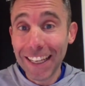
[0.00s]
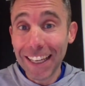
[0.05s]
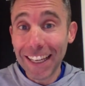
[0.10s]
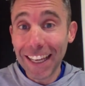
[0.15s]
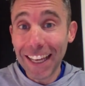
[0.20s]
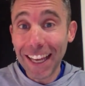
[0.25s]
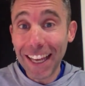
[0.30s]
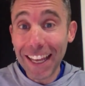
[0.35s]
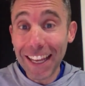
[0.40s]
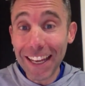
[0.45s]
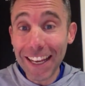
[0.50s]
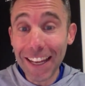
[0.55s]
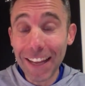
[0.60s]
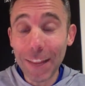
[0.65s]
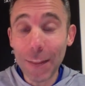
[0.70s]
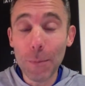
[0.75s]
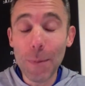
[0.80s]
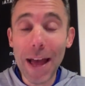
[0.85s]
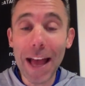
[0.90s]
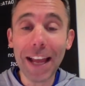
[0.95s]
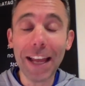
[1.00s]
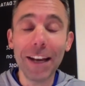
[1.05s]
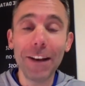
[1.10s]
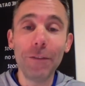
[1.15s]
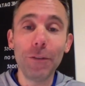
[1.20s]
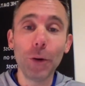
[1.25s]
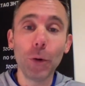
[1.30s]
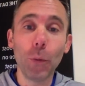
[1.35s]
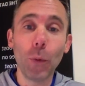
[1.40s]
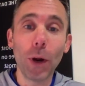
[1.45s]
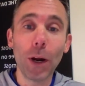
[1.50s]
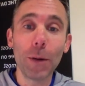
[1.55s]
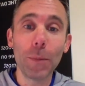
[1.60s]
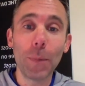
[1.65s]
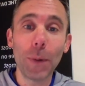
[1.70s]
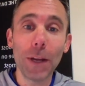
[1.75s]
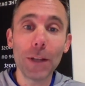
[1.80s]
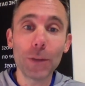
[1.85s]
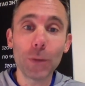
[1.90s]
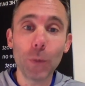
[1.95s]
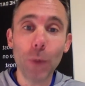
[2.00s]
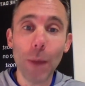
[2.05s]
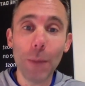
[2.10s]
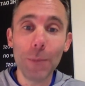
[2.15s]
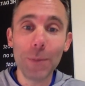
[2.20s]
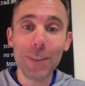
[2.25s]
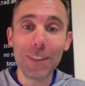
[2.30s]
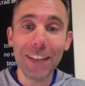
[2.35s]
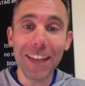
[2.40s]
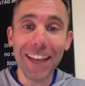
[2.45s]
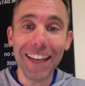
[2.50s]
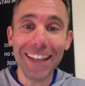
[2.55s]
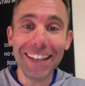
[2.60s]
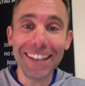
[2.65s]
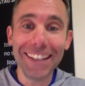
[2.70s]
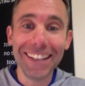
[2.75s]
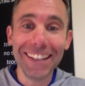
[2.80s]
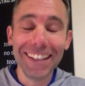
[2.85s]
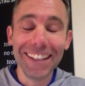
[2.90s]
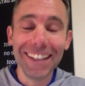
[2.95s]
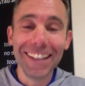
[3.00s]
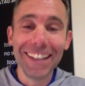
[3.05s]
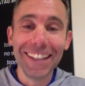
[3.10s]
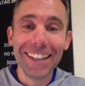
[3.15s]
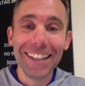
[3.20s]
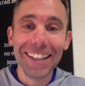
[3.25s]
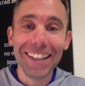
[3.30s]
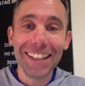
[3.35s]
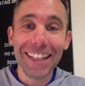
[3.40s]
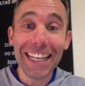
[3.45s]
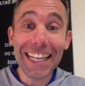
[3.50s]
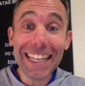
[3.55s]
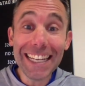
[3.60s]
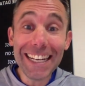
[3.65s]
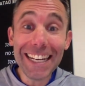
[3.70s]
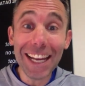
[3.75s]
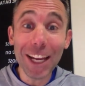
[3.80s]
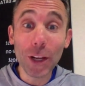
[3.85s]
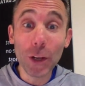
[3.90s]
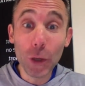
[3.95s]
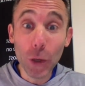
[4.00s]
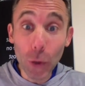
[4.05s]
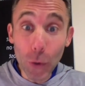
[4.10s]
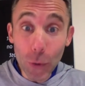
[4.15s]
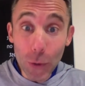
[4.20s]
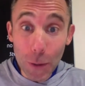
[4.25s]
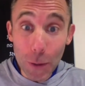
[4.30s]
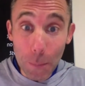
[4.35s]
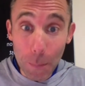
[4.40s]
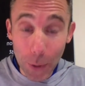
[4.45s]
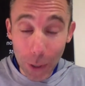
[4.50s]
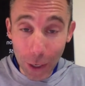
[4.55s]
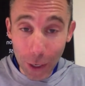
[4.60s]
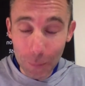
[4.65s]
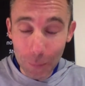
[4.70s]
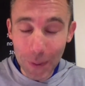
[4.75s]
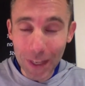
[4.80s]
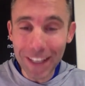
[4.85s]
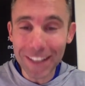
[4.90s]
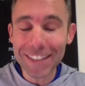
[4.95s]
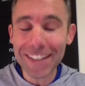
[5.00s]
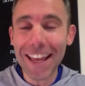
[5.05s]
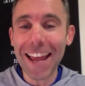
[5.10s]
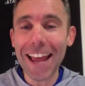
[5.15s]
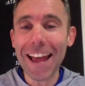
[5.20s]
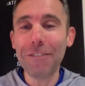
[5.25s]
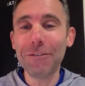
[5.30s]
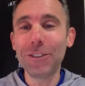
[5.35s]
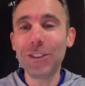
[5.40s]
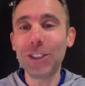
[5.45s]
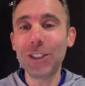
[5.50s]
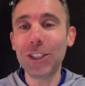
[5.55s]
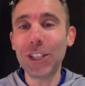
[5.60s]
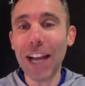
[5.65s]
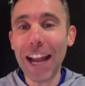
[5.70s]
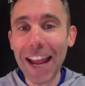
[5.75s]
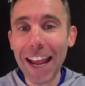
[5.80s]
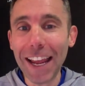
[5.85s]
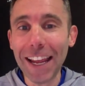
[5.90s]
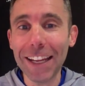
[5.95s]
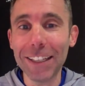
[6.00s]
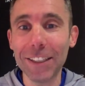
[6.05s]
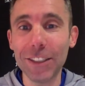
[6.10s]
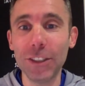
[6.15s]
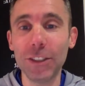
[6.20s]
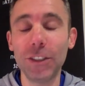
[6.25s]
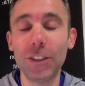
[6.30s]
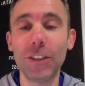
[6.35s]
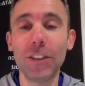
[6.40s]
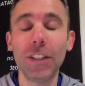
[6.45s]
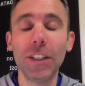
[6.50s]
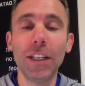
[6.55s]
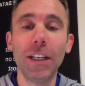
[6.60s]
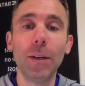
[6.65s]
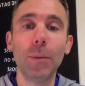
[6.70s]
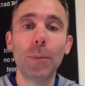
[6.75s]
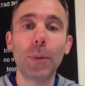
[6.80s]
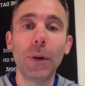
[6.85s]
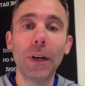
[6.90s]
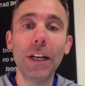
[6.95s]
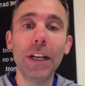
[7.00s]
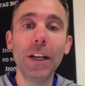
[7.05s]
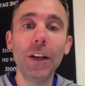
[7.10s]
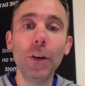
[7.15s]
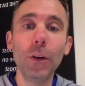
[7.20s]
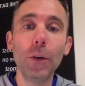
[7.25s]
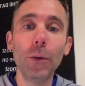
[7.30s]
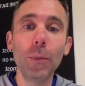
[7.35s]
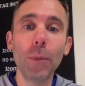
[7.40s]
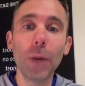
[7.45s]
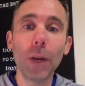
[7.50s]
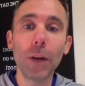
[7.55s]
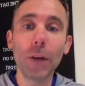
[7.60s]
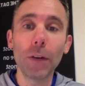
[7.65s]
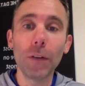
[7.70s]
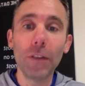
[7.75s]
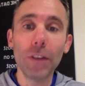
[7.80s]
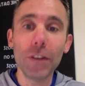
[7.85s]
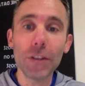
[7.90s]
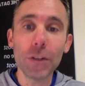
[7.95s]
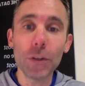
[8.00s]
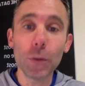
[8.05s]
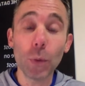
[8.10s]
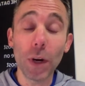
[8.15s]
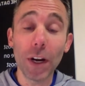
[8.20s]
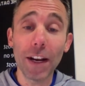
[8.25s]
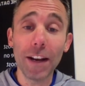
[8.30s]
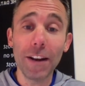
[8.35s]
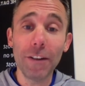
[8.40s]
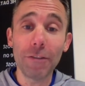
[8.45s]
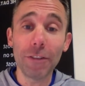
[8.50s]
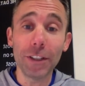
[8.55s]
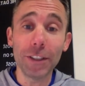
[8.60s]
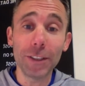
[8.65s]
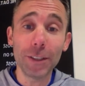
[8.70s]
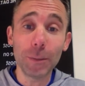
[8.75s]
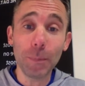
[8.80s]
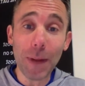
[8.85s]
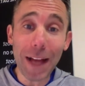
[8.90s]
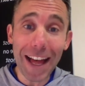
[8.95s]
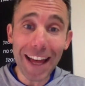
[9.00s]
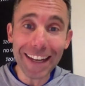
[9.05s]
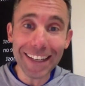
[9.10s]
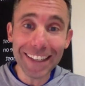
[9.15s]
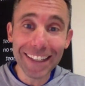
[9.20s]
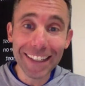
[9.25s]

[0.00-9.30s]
in the back end of your WordPress website in Gutenberg, because they have changed. Pre-Gutenberg revisions were in a different spot,